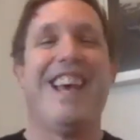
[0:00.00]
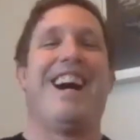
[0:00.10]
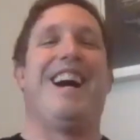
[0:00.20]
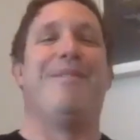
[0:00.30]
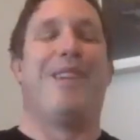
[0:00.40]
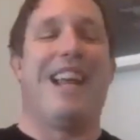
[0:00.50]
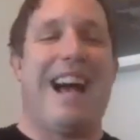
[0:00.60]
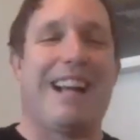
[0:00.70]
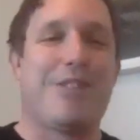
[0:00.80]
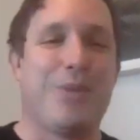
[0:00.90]
Uh, but
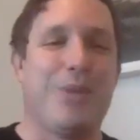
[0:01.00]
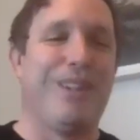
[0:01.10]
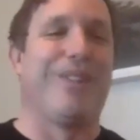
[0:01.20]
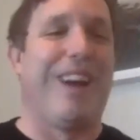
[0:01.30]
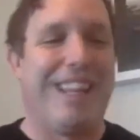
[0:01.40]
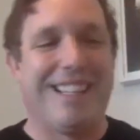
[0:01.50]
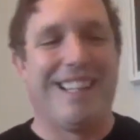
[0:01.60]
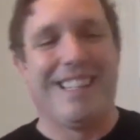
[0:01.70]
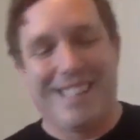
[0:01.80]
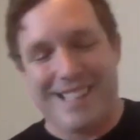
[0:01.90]
actually writing
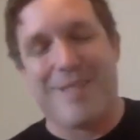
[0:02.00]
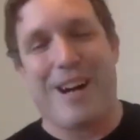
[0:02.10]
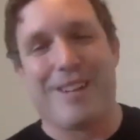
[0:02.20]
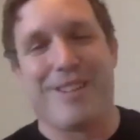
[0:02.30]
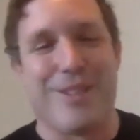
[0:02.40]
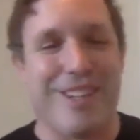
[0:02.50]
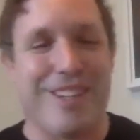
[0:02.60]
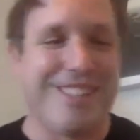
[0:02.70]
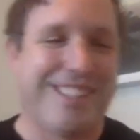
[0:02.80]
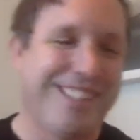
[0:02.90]
this about two
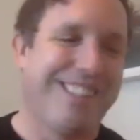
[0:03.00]
years.